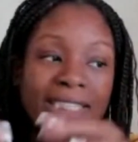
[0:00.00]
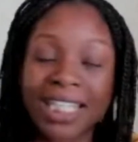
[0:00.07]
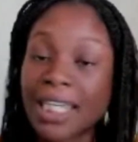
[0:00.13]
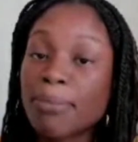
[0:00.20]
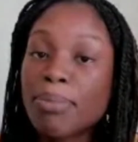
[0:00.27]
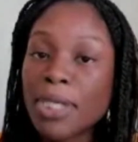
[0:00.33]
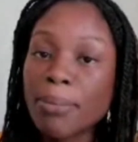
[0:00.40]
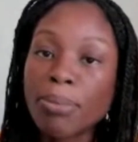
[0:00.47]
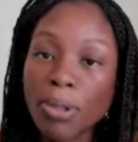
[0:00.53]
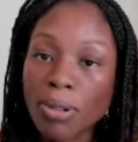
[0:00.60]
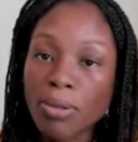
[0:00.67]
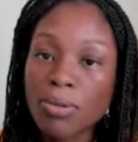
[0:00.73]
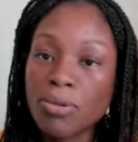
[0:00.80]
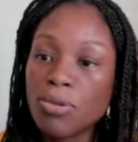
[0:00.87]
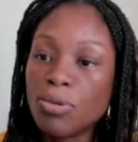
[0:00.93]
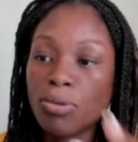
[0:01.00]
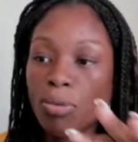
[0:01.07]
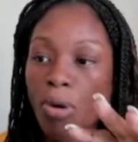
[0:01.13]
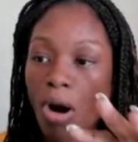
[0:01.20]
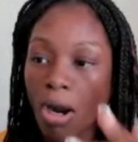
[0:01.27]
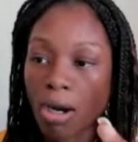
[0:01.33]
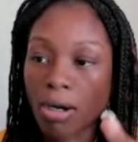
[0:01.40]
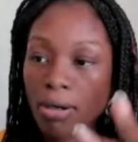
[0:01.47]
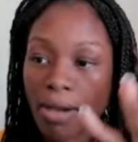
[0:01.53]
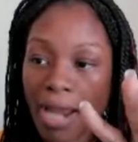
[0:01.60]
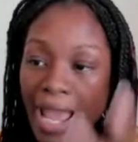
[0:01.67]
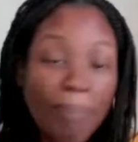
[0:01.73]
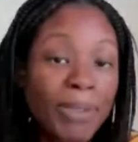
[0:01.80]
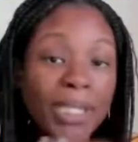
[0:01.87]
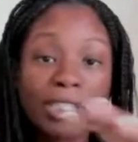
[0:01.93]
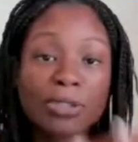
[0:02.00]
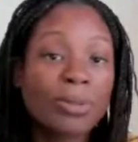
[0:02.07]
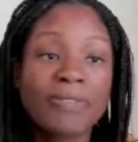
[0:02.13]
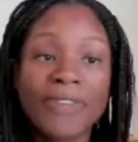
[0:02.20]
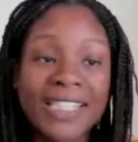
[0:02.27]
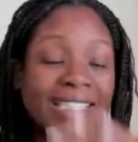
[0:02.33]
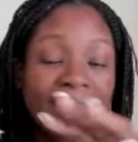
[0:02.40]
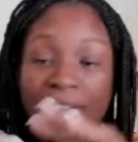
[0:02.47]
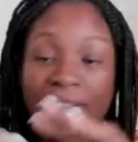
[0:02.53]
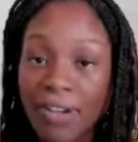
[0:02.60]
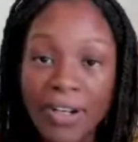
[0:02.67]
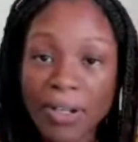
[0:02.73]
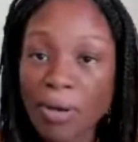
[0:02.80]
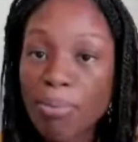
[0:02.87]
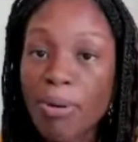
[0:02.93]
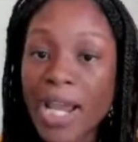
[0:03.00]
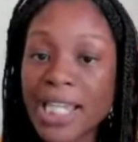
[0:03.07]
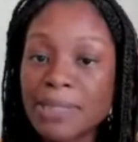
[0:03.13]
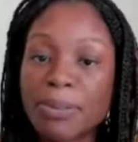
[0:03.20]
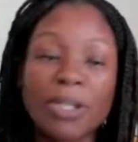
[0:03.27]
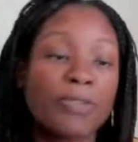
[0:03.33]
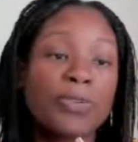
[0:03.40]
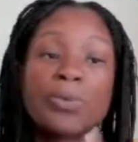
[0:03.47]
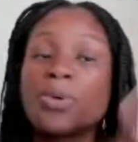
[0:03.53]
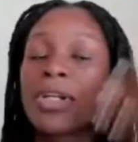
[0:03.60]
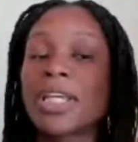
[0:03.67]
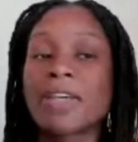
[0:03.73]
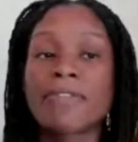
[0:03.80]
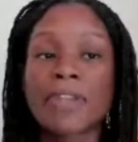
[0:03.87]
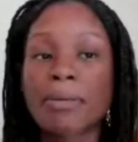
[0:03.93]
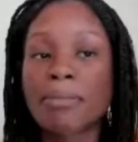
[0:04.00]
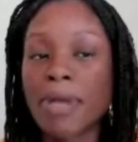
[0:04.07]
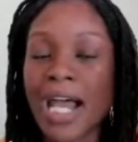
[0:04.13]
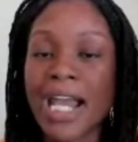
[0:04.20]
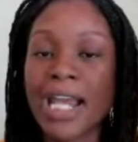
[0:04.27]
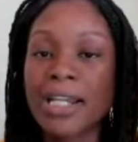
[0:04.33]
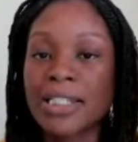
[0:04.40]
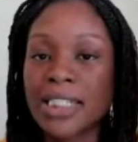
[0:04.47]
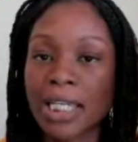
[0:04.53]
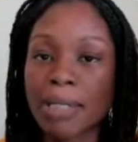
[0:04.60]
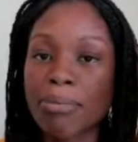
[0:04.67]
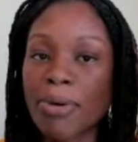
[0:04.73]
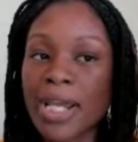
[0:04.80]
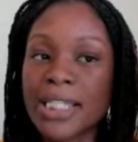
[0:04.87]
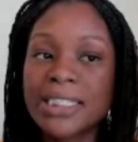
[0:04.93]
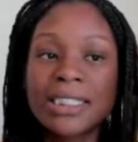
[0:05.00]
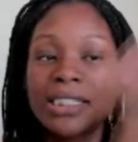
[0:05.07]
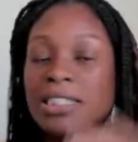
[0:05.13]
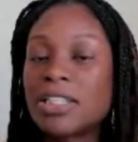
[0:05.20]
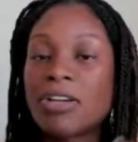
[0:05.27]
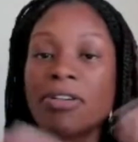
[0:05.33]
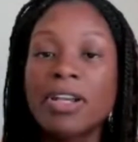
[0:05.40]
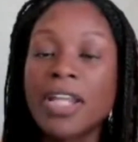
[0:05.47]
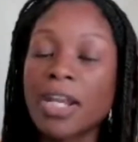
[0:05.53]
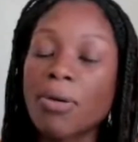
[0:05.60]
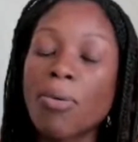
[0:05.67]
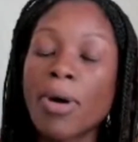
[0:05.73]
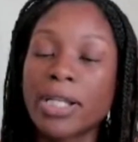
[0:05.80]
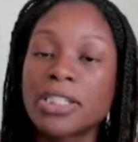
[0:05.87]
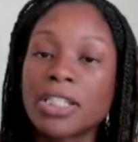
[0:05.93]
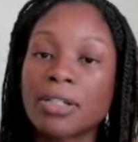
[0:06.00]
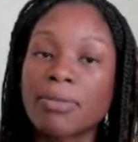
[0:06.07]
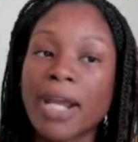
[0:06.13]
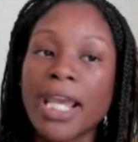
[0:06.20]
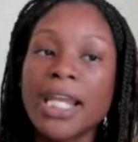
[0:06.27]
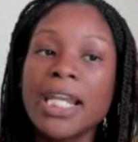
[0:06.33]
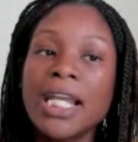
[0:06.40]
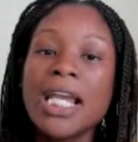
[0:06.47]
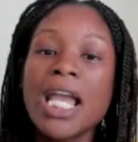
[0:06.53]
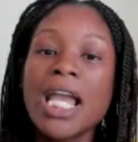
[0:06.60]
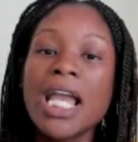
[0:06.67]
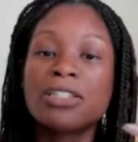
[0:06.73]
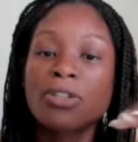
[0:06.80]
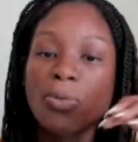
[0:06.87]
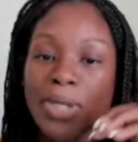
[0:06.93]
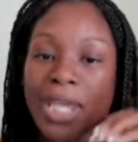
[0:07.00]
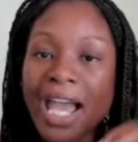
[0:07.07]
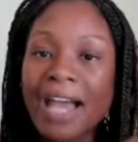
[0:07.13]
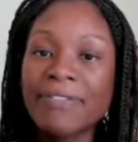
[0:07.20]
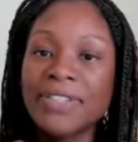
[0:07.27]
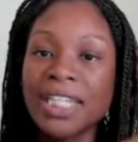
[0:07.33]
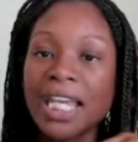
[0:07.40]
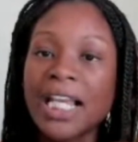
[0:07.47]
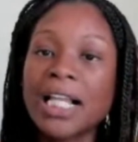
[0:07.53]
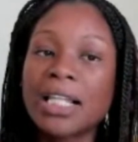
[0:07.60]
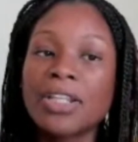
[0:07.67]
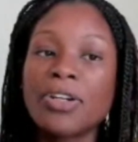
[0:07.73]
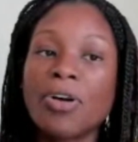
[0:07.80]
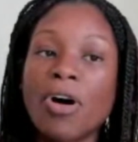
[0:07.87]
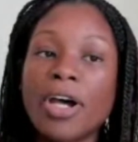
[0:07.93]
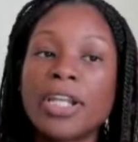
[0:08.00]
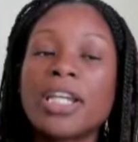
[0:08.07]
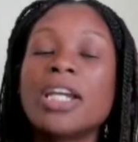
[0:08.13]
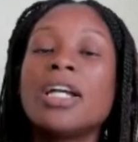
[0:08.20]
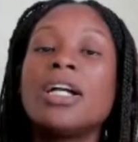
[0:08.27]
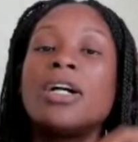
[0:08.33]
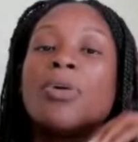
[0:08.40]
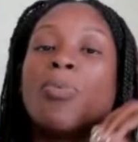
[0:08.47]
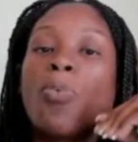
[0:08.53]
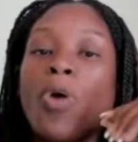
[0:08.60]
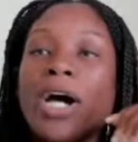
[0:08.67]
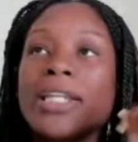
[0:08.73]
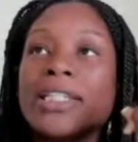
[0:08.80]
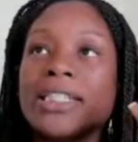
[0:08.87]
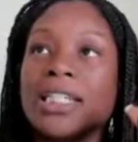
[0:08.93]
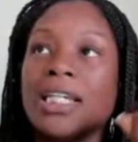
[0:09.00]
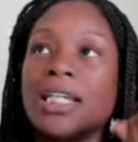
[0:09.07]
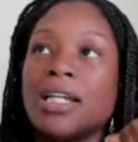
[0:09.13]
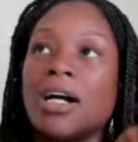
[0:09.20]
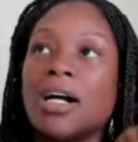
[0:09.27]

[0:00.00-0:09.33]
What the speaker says: ticket people who are happy to invest at a very low price, but if you were to give them a higher ticket price, they don't want to, right? And so we have to get clear on what